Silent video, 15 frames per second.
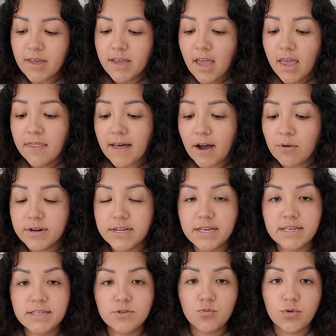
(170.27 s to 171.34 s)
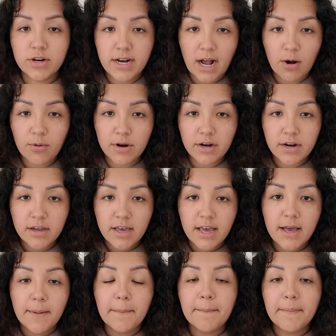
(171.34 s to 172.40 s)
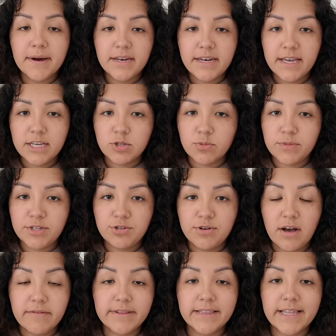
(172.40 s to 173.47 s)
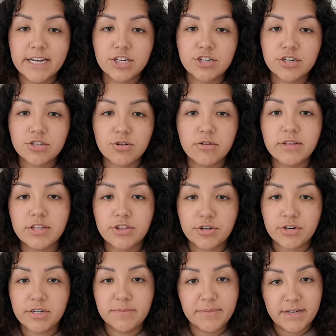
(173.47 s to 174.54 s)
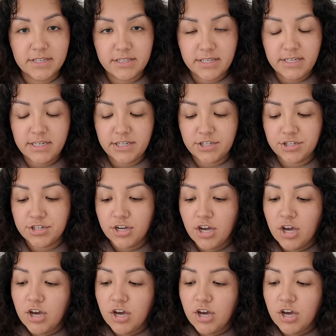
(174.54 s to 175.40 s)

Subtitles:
And that one is 1 hour. Mondays, when we do have the lecture, it's only 30 minutes each.